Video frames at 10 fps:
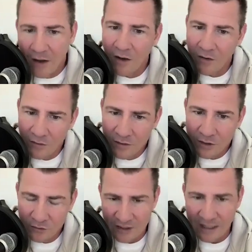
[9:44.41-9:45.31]
Oh,
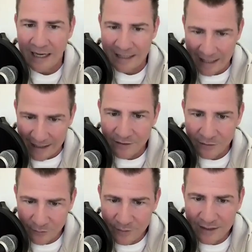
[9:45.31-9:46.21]
you say I
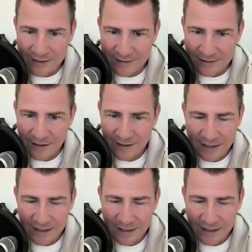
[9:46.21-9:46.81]
can't do this?